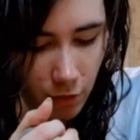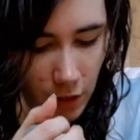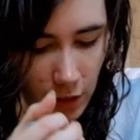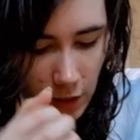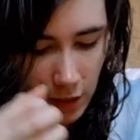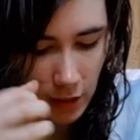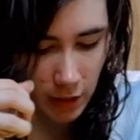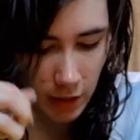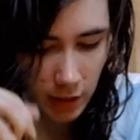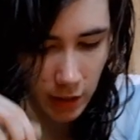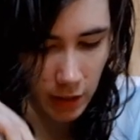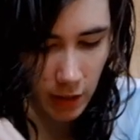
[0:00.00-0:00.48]

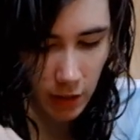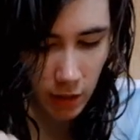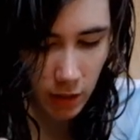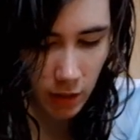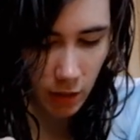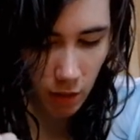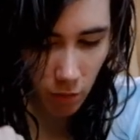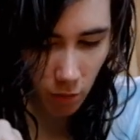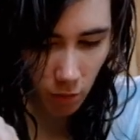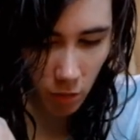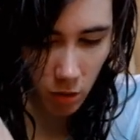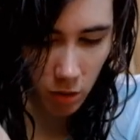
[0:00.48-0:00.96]
three
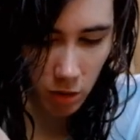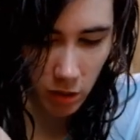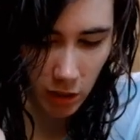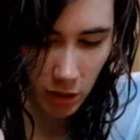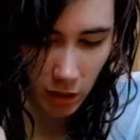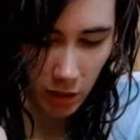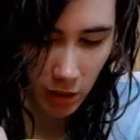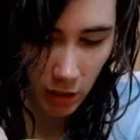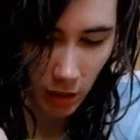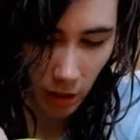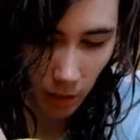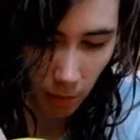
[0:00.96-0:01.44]
sets of
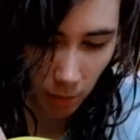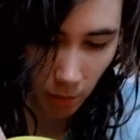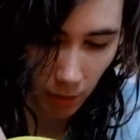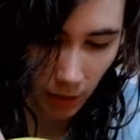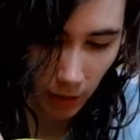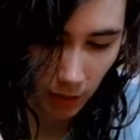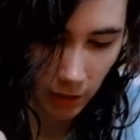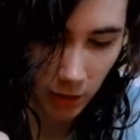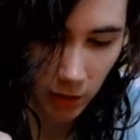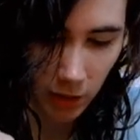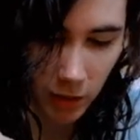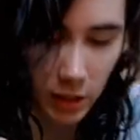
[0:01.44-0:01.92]
washi tape
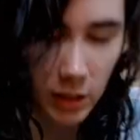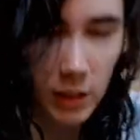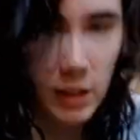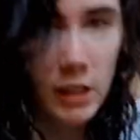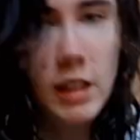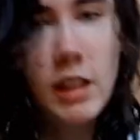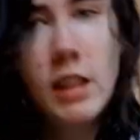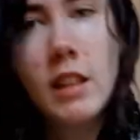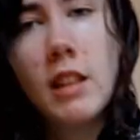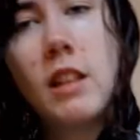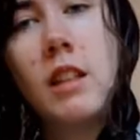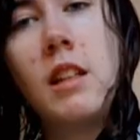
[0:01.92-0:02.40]

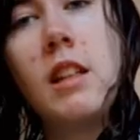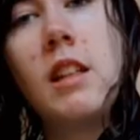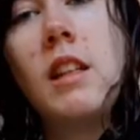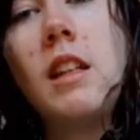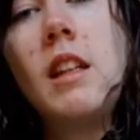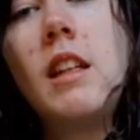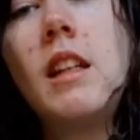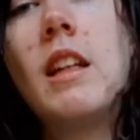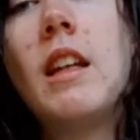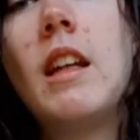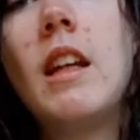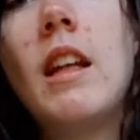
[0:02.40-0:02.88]
actually.
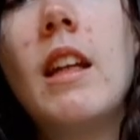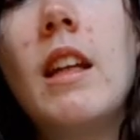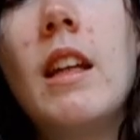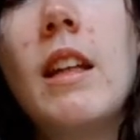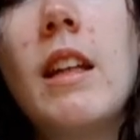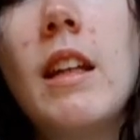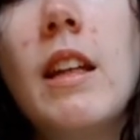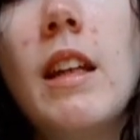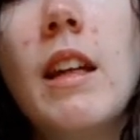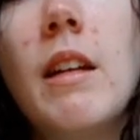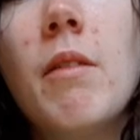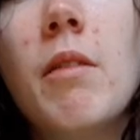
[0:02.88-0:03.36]

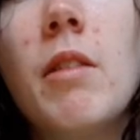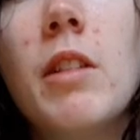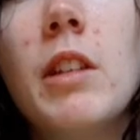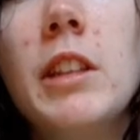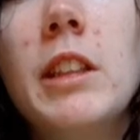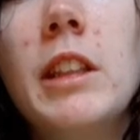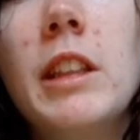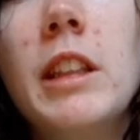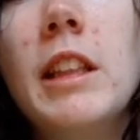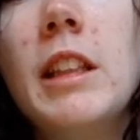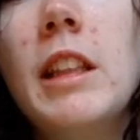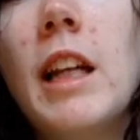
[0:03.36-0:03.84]
Yeah,
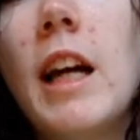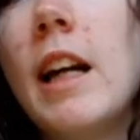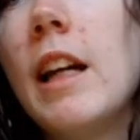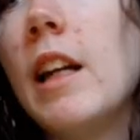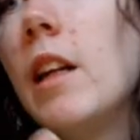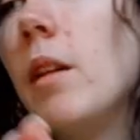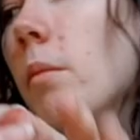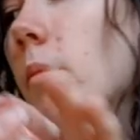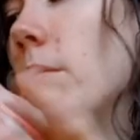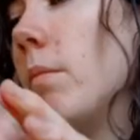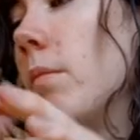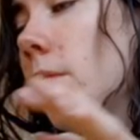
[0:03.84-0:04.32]
washi
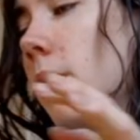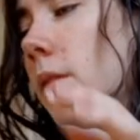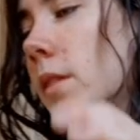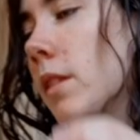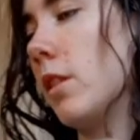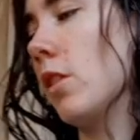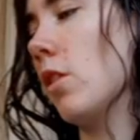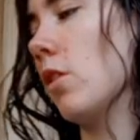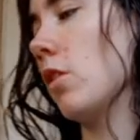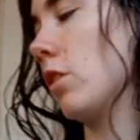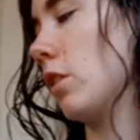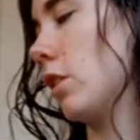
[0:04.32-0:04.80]
tape.
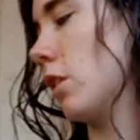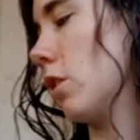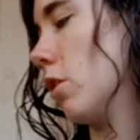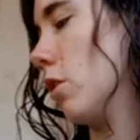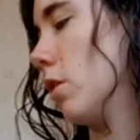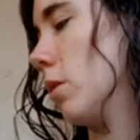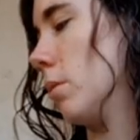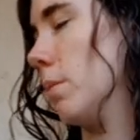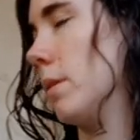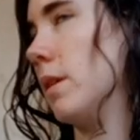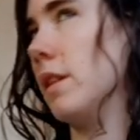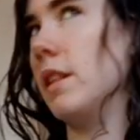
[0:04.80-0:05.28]
Not gonna
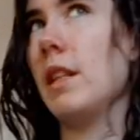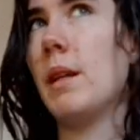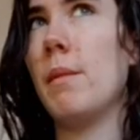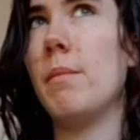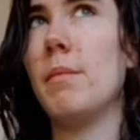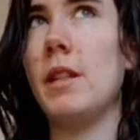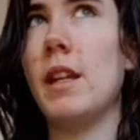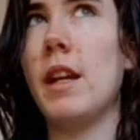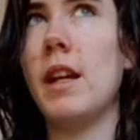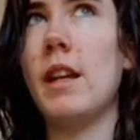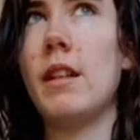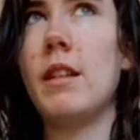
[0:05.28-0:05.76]
open
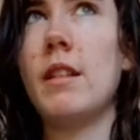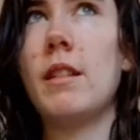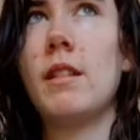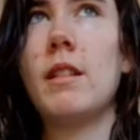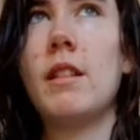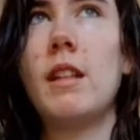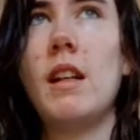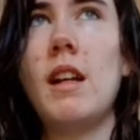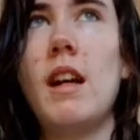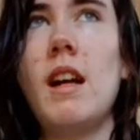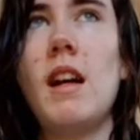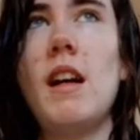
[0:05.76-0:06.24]
them yet.
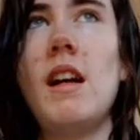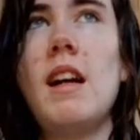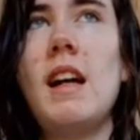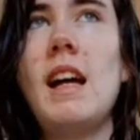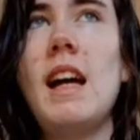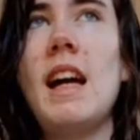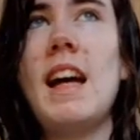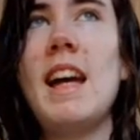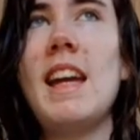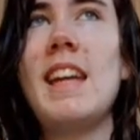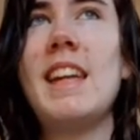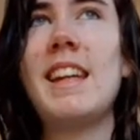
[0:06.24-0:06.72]

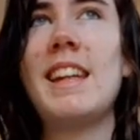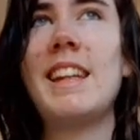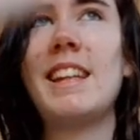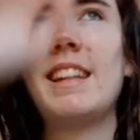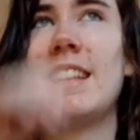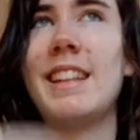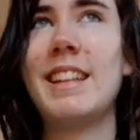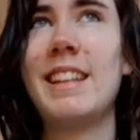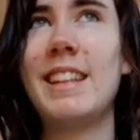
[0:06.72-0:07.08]
Hi.